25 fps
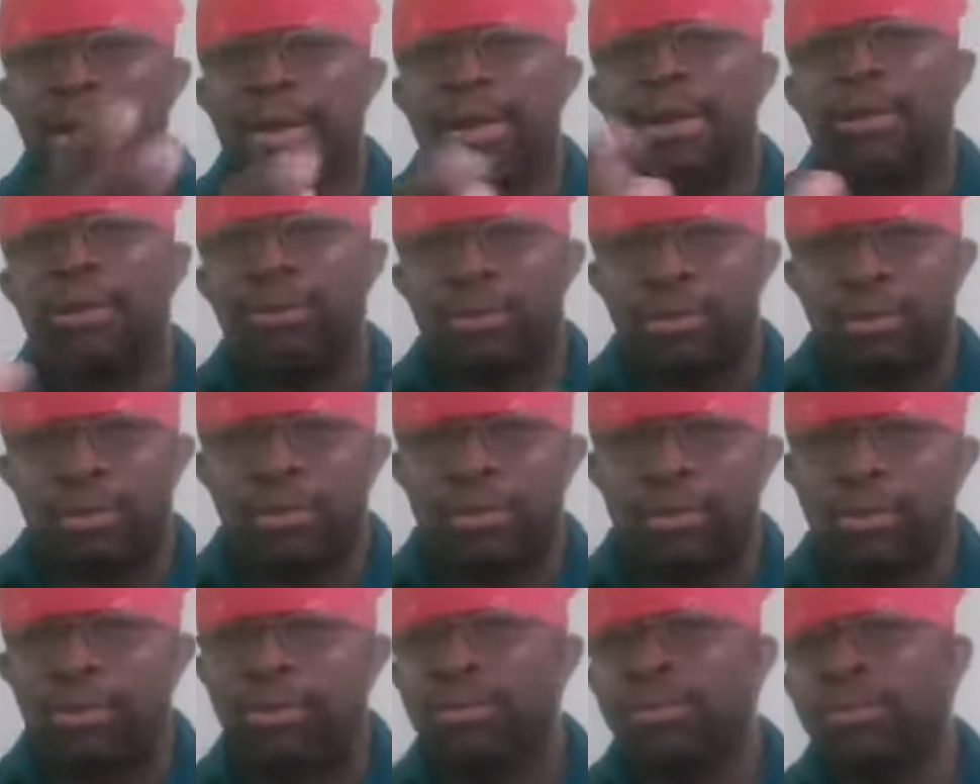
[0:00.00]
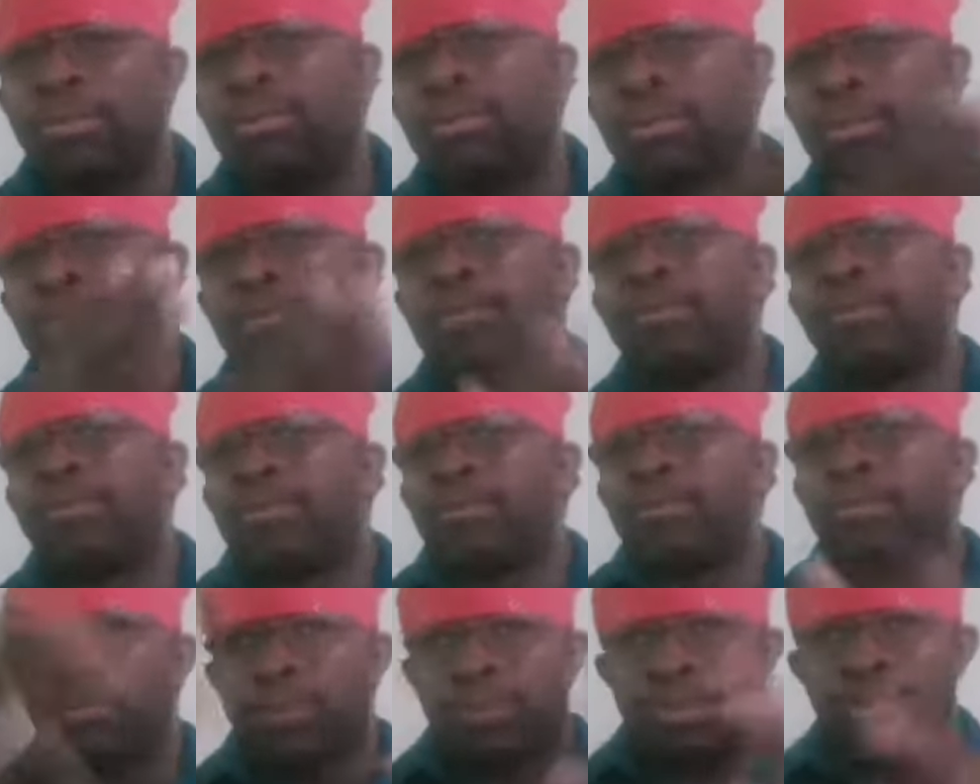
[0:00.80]
into,
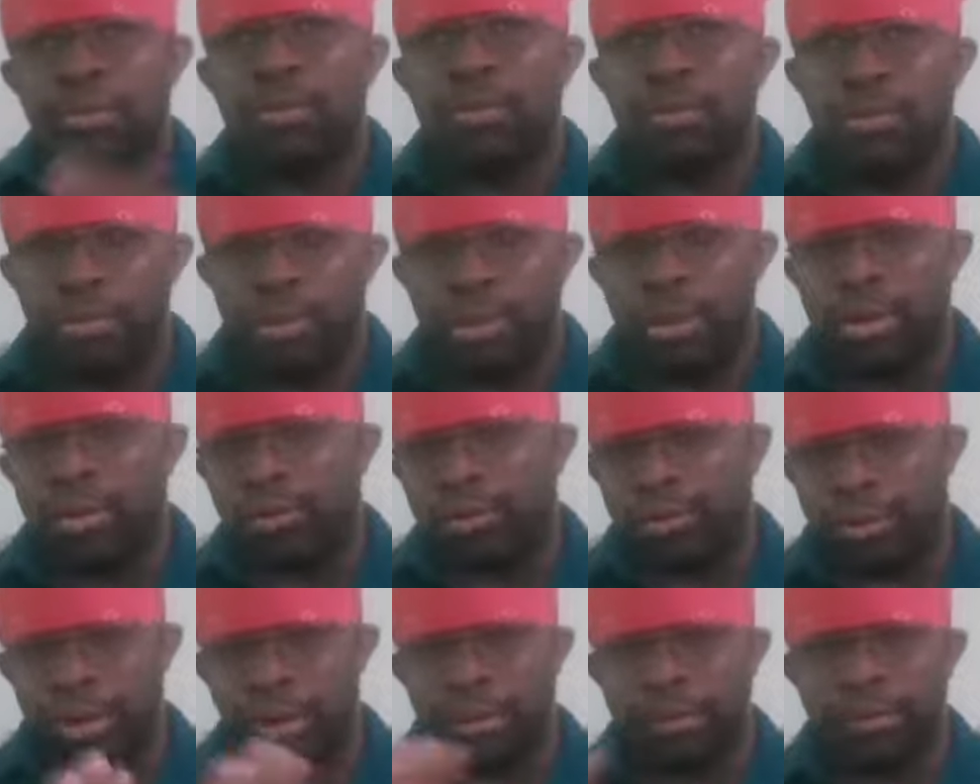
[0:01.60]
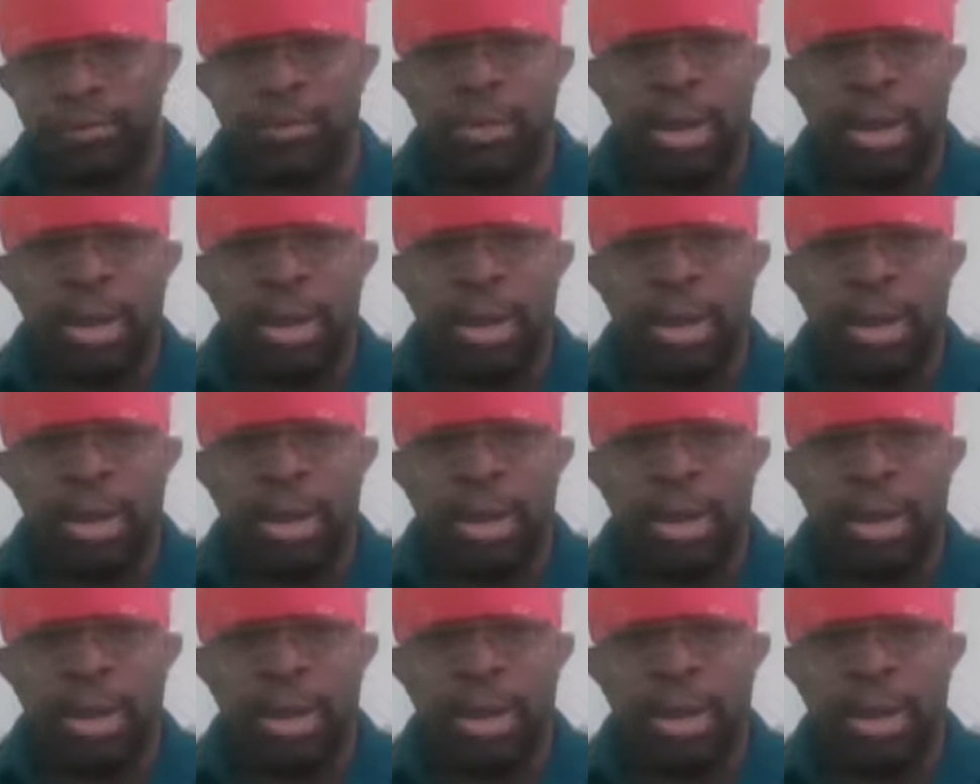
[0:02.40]
you'll see.